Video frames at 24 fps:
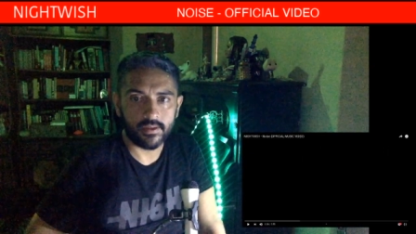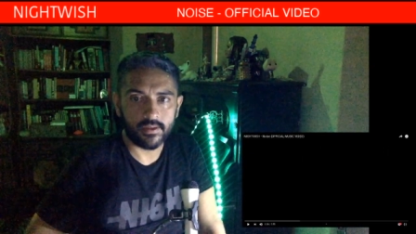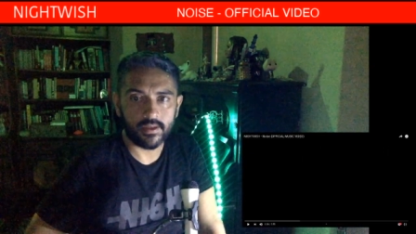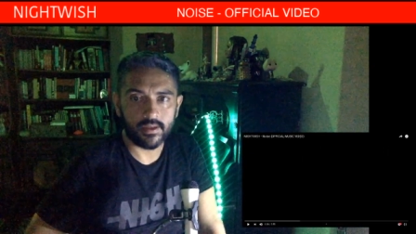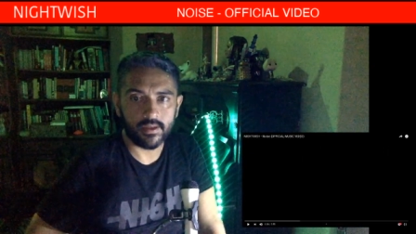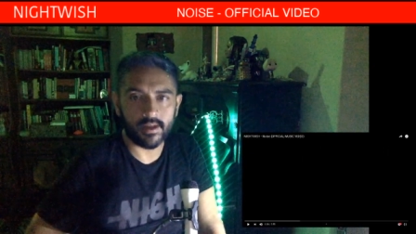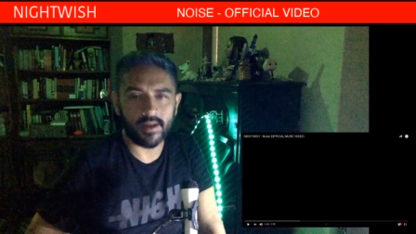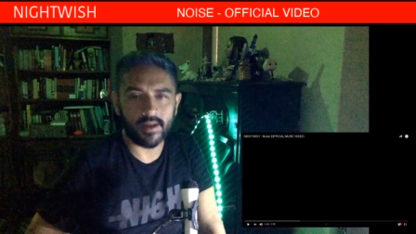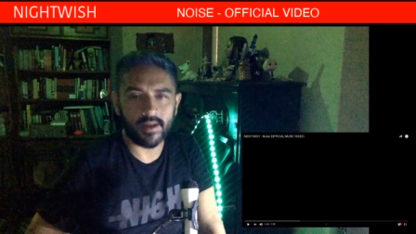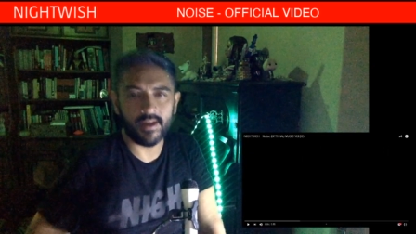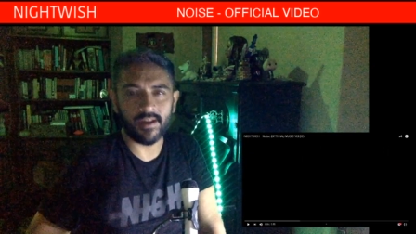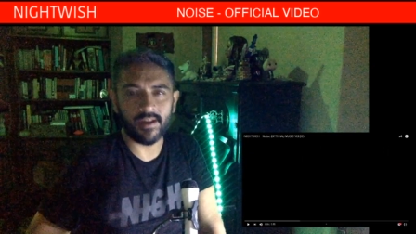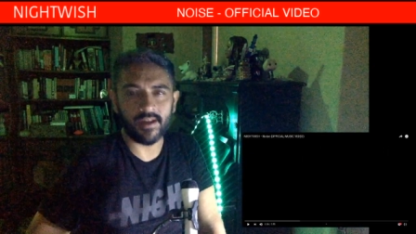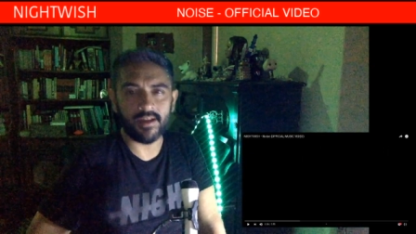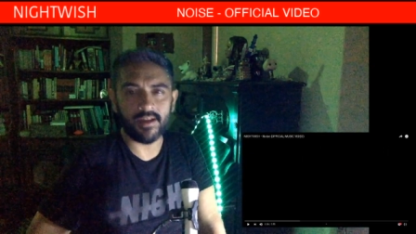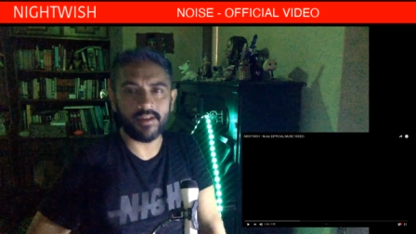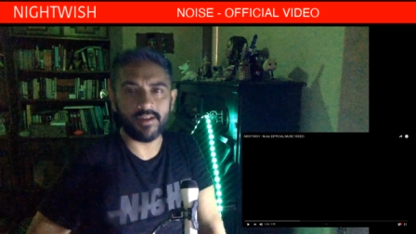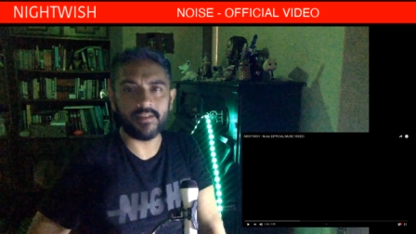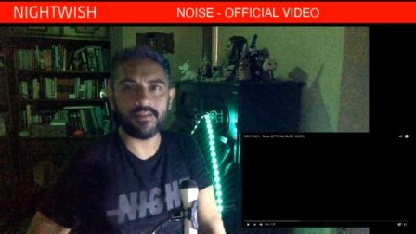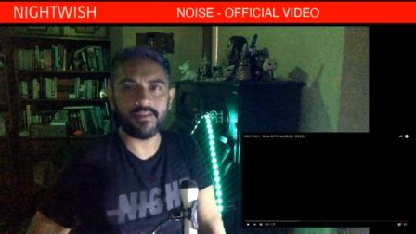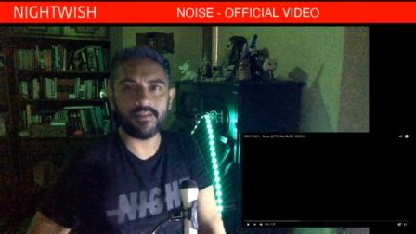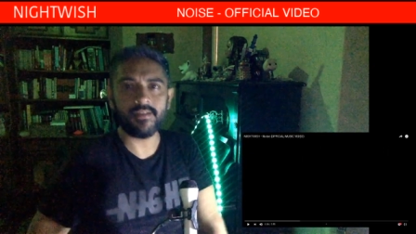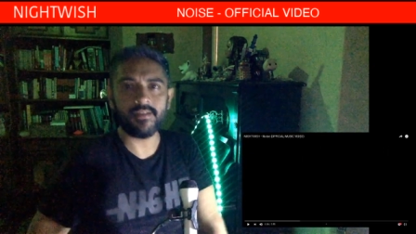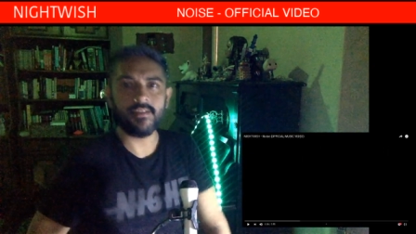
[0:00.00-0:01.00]
Uh,
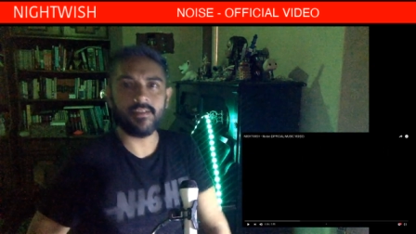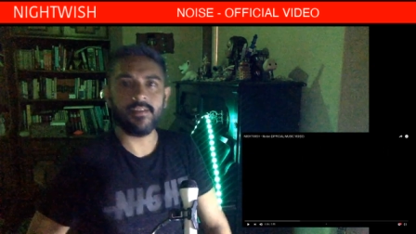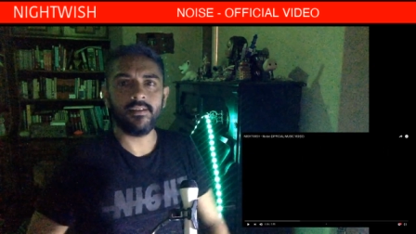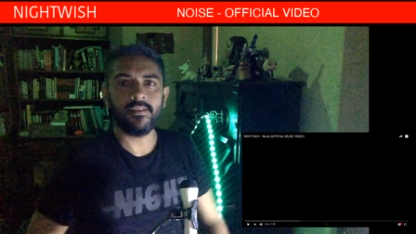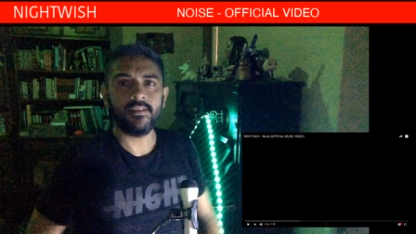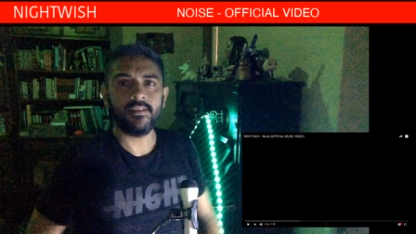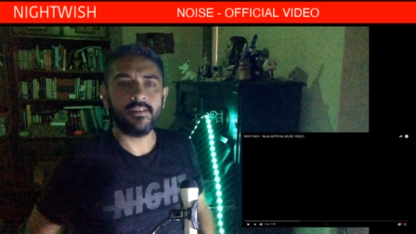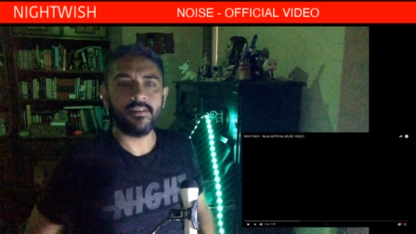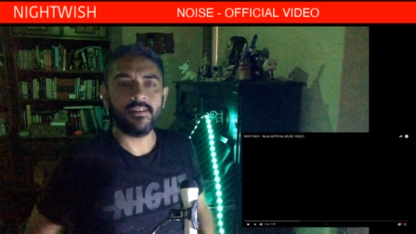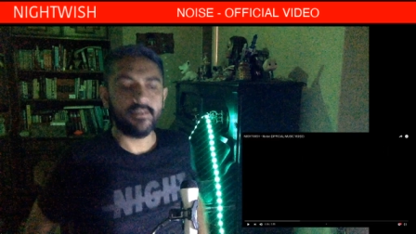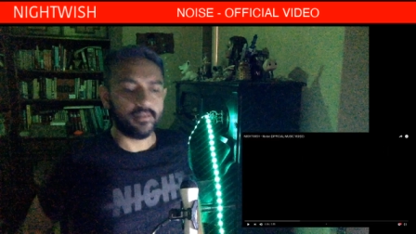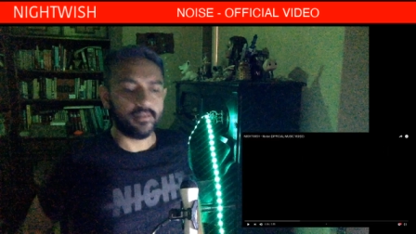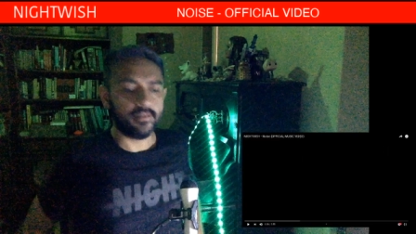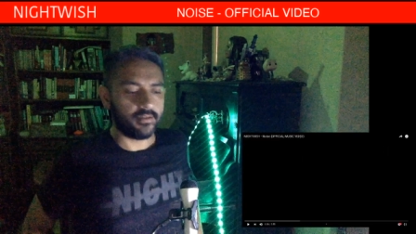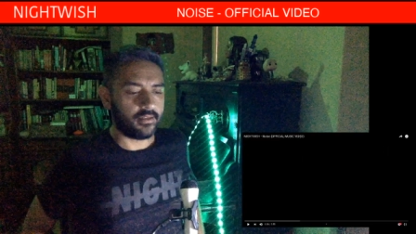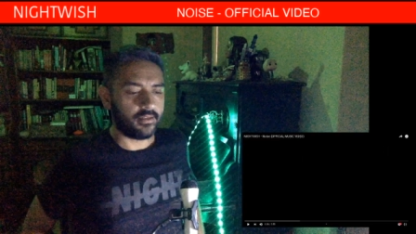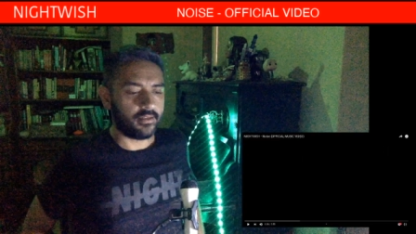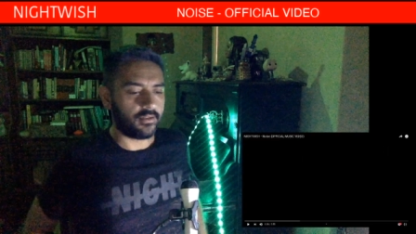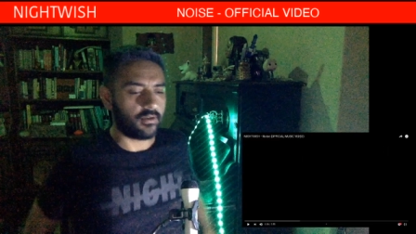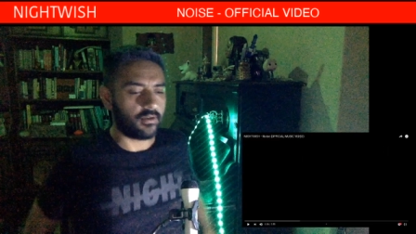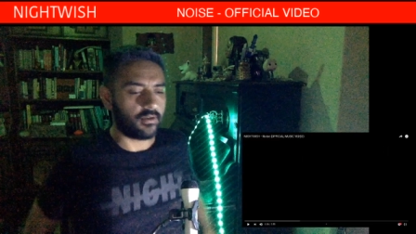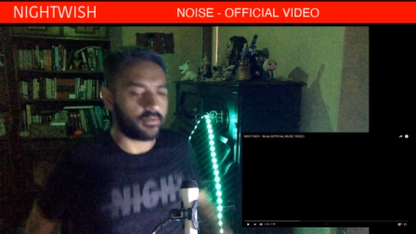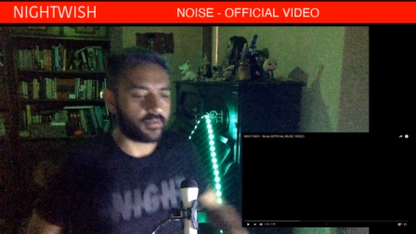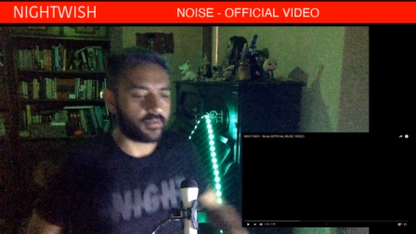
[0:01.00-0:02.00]

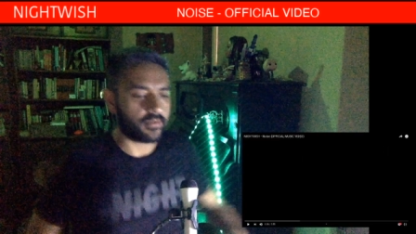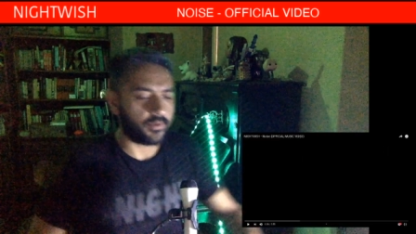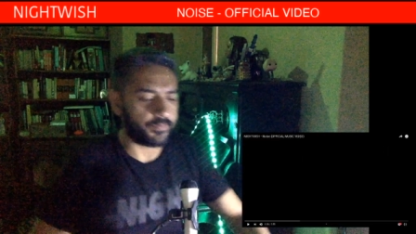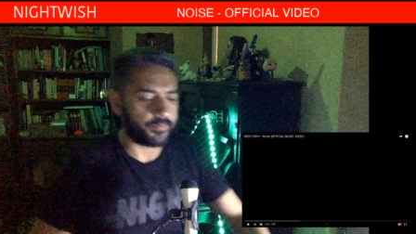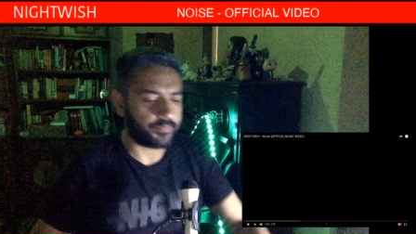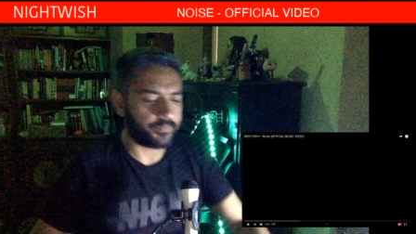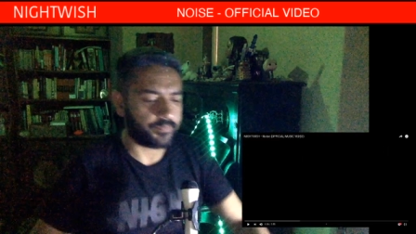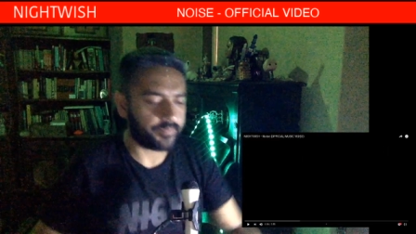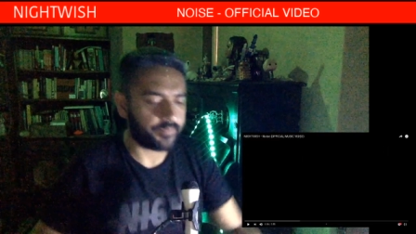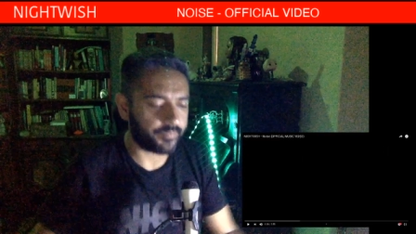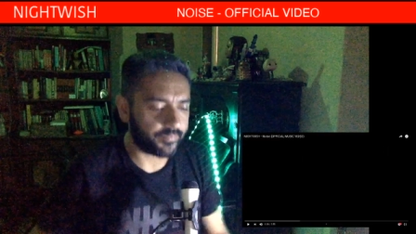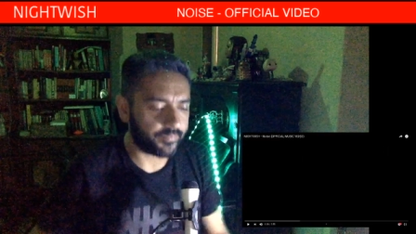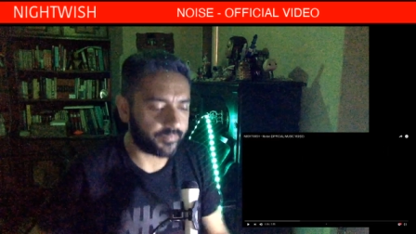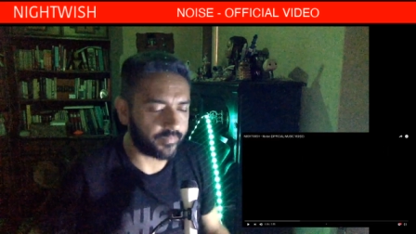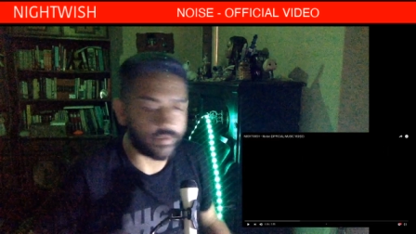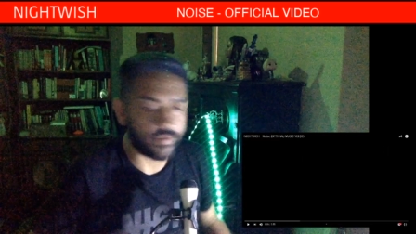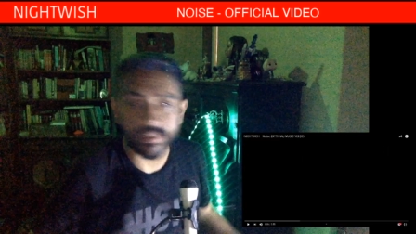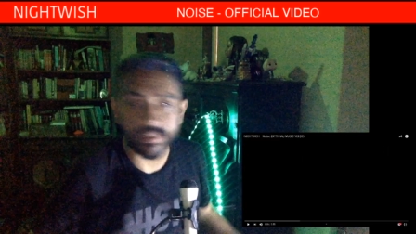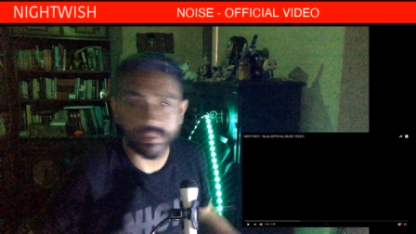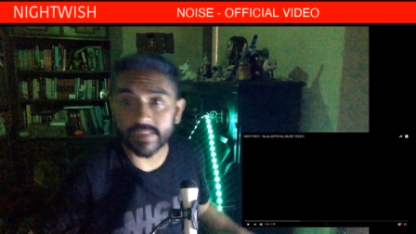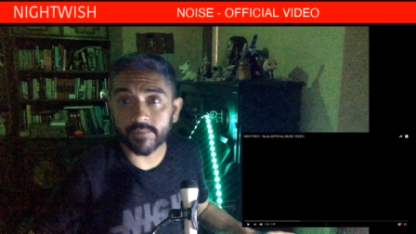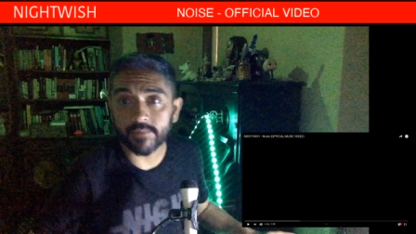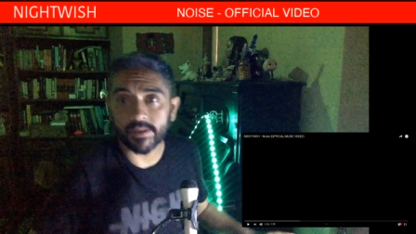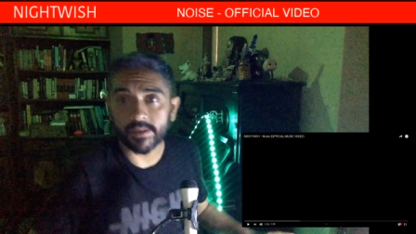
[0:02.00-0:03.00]
and also, but
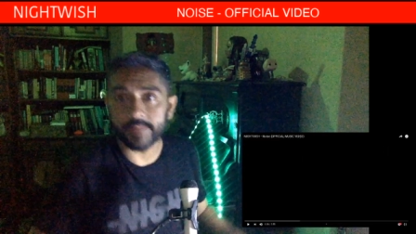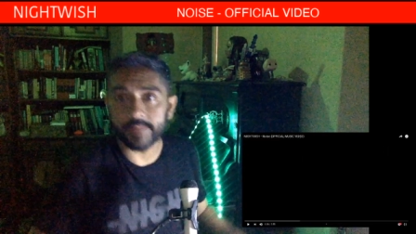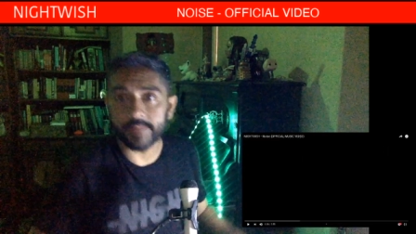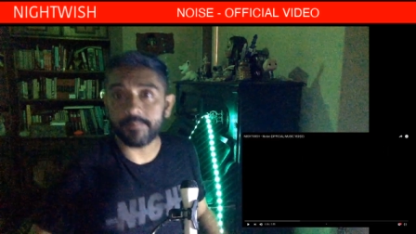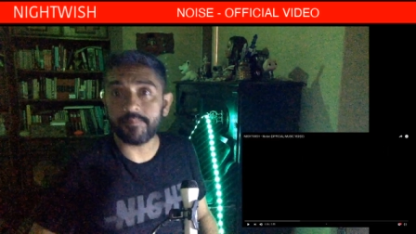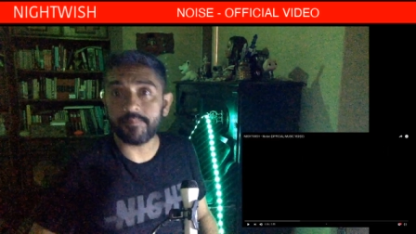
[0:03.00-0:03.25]
anyway,